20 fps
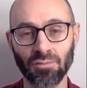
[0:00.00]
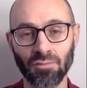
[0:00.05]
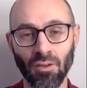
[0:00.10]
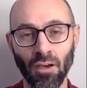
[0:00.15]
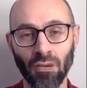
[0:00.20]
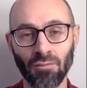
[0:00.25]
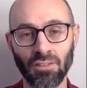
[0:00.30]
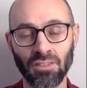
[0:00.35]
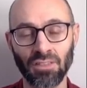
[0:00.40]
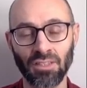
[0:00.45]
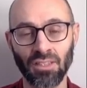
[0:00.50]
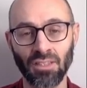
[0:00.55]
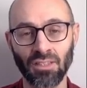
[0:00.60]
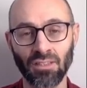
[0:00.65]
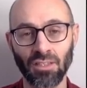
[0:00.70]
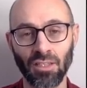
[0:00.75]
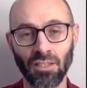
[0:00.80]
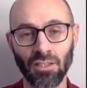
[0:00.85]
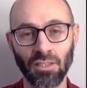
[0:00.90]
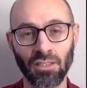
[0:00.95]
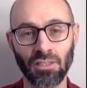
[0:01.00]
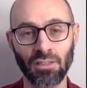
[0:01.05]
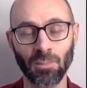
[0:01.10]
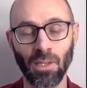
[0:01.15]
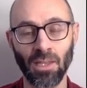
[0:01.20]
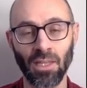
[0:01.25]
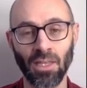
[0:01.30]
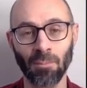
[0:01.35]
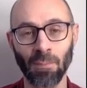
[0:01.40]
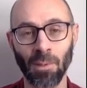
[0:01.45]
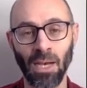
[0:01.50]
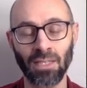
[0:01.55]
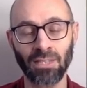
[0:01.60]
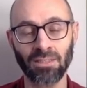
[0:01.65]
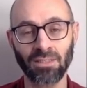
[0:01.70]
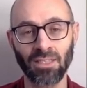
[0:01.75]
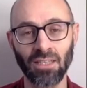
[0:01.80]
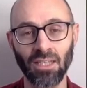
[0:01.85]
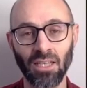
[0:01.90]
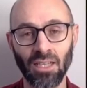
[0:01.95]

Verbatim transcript: obviously killing as many Hamas